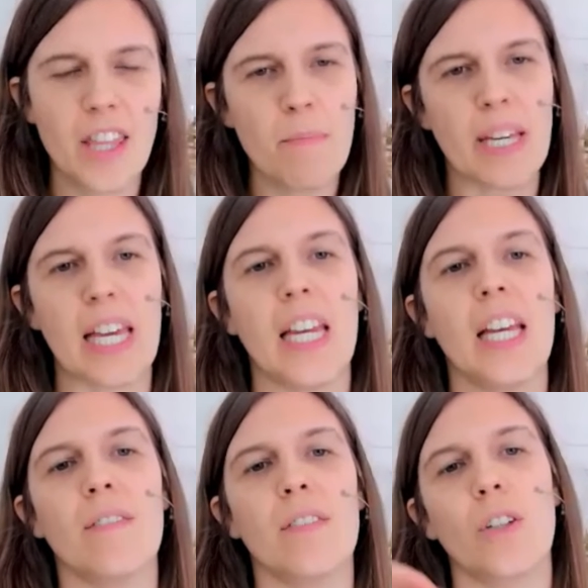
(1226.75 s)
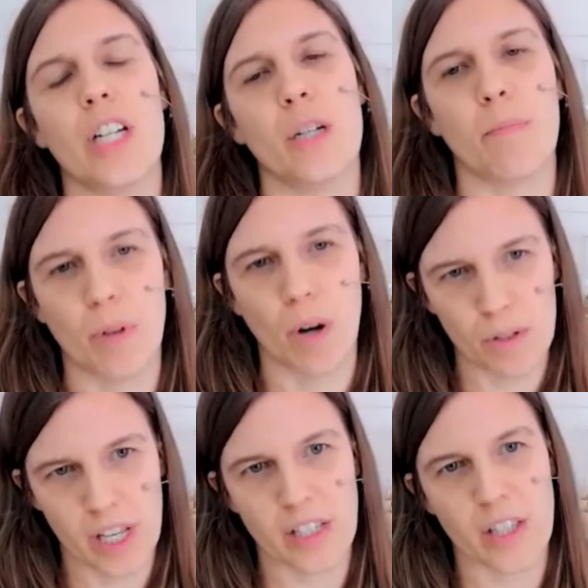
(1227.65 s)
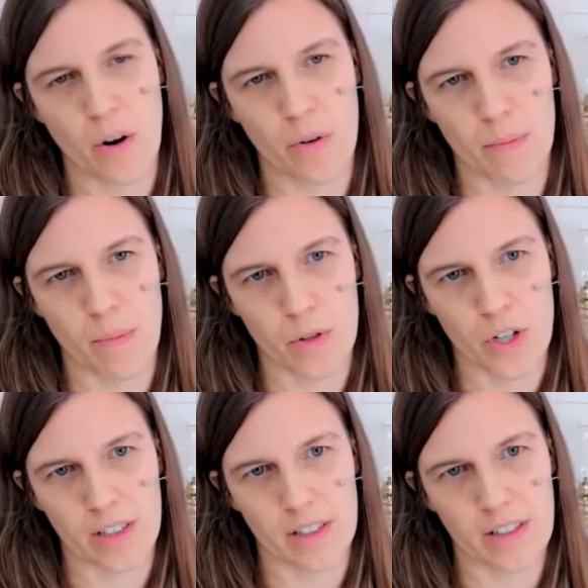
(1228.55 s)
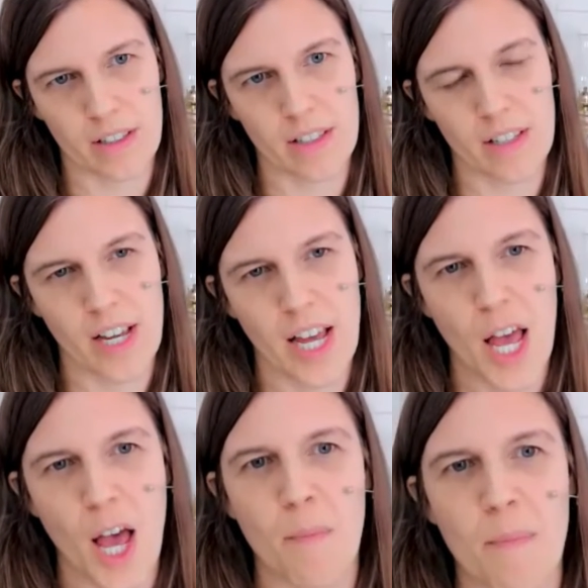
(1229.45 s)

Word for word: of the beginning of learning to process their own emotions Mm-hmm.